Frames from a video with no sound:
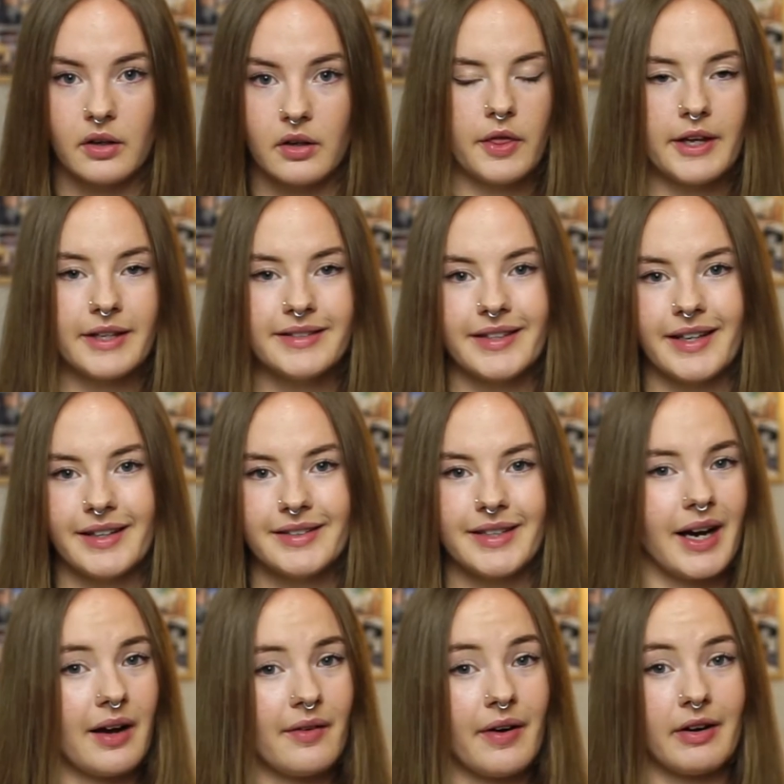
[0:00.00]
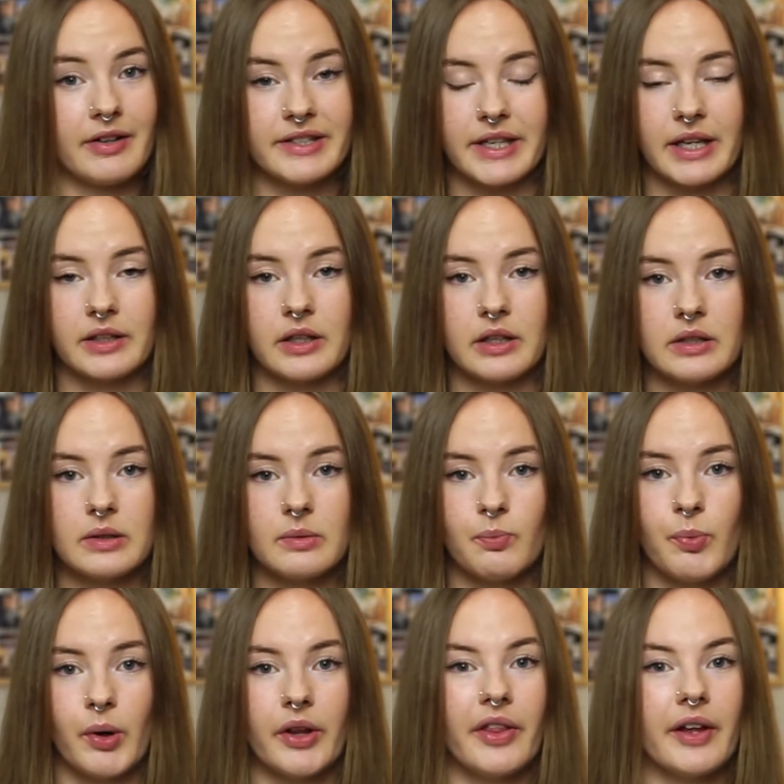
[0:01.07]
They say to have high standards,
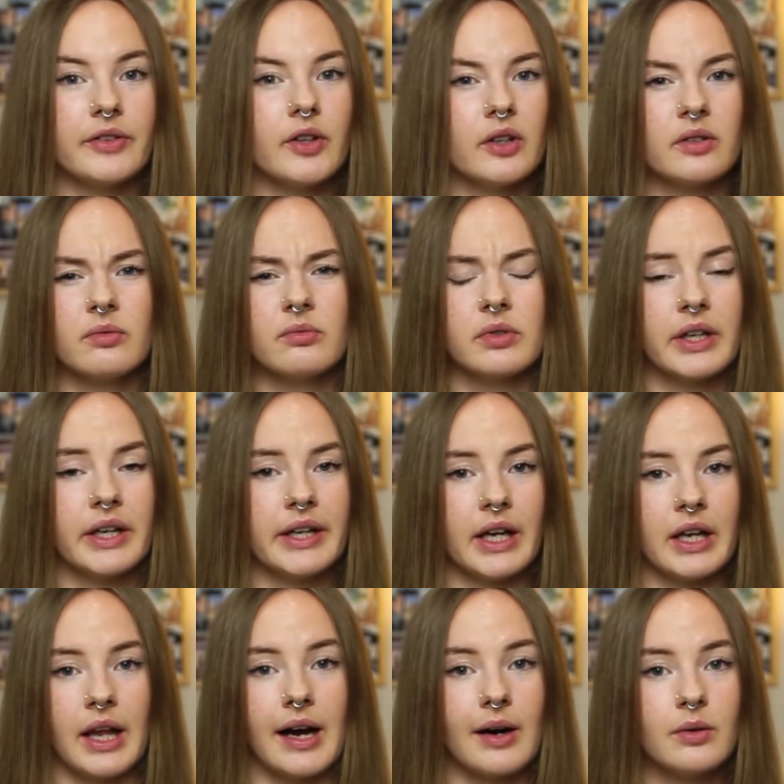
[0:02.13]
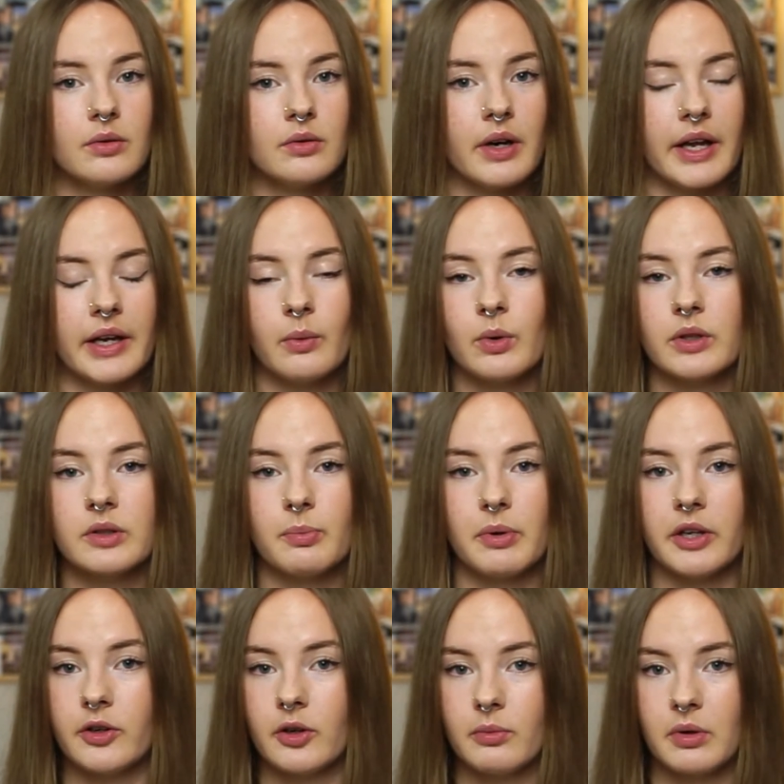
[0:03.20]
but that doesn't really allow anyone to be
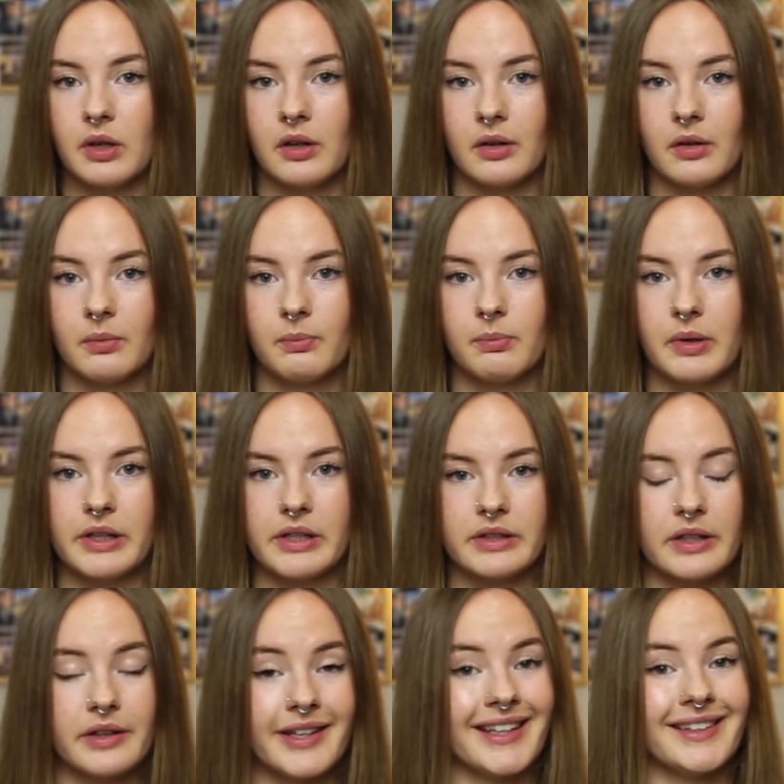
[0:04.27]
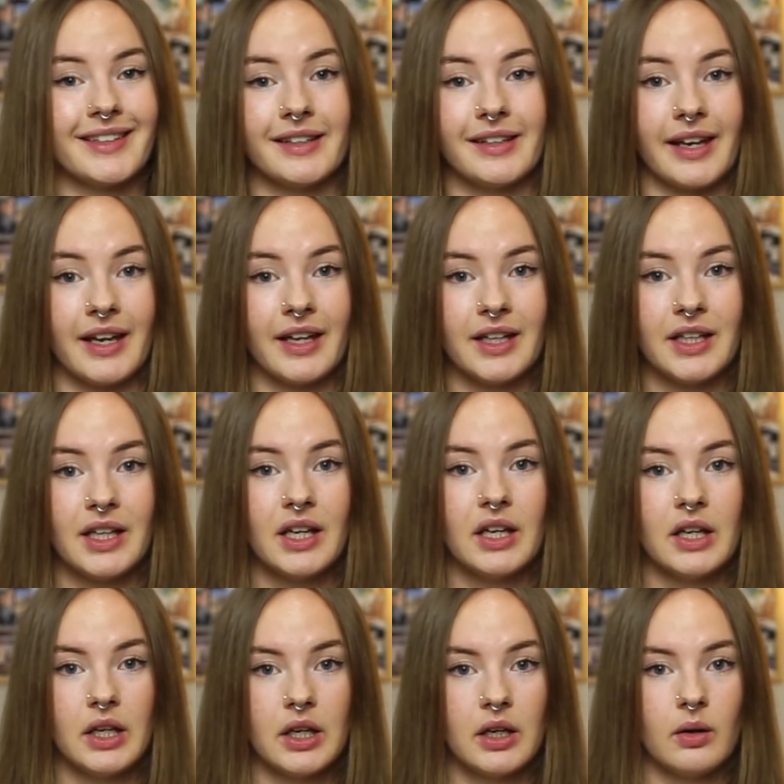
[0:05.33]
human, because at the end of the day,
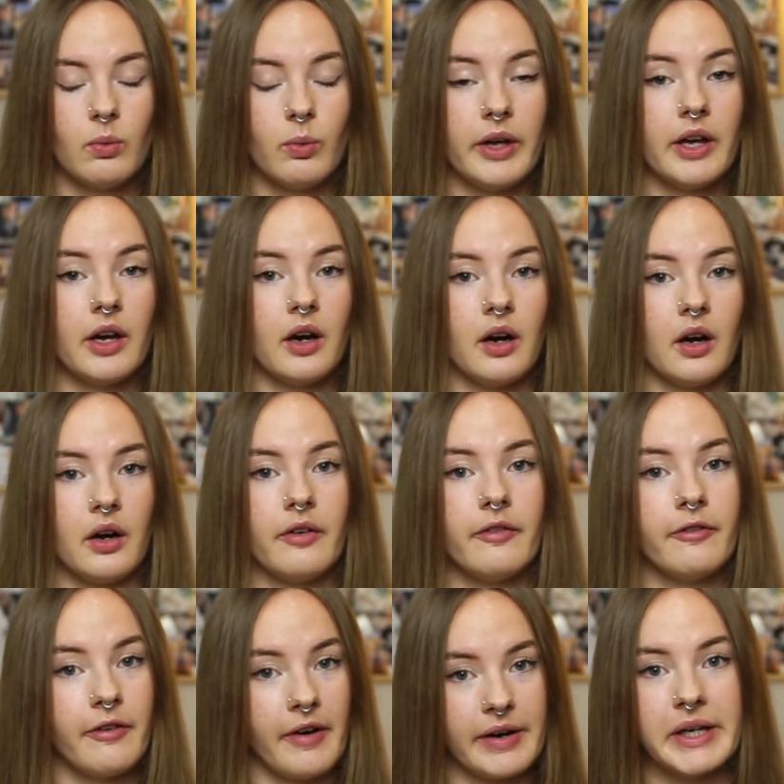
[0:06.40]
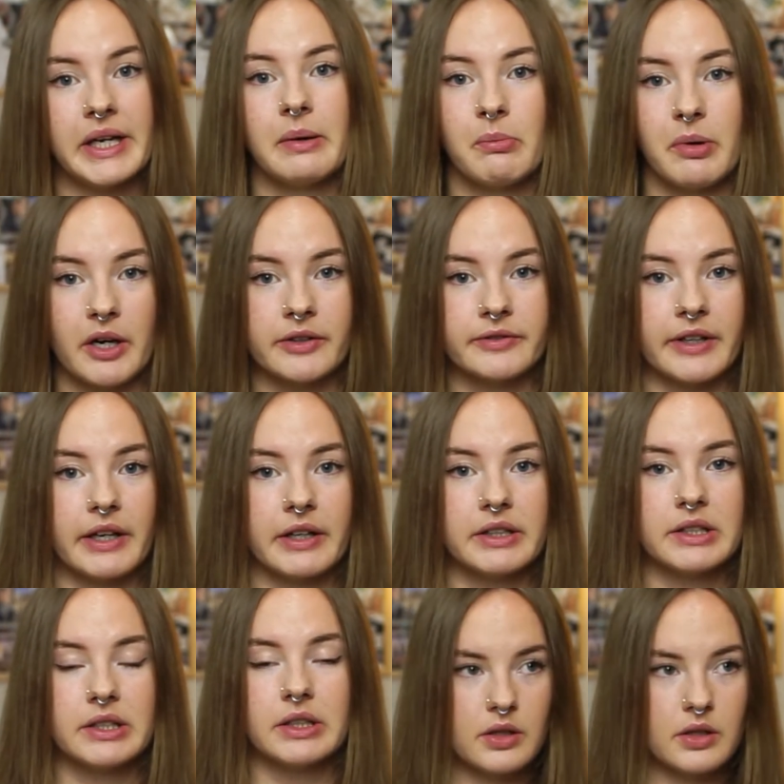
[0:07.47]
we are very imperfect.